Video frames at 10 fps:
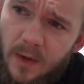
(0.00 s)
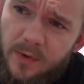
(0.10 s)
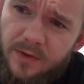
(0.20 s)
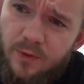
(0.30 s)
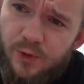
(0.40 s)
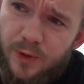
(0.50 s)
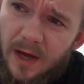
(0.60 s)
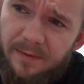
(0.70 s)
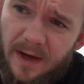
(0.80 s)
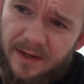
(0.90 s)
with yuzu
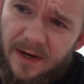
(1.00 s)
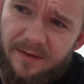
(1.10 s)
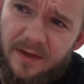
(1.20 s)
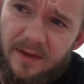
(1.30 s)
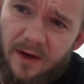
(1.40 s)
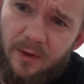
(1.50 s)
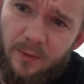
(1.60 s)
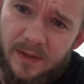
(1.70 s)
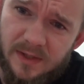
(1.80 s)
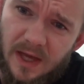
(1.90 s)
that I've had and I think the other
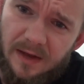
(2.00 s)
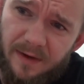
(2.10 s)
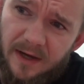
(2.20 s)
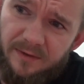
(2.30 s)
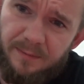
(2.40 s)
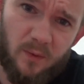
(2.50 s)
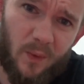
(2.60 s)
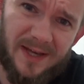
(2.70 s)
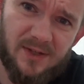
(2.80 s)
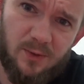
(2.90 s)
ones that I've had have been
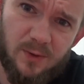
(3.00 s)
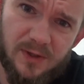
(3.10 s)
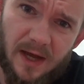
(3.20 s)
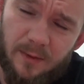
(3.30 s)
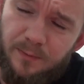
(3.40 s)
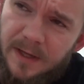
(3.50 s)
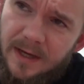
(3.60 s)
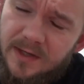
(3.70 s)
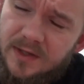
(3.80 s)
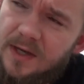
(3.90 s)
West Coast
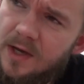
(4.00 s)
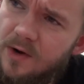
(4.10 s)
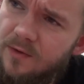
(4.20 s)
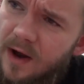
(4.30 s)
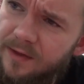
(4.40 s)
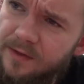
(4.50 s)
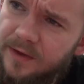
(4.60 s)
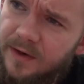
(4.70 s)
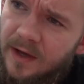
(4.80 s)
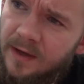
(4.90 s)
IPAs rather
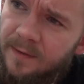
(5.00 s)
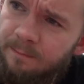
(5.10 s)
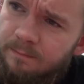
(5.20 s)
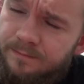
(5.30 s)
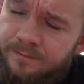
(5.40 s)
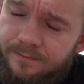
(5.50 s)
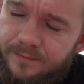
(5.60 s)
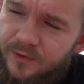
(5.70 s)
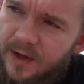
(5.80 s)
than um,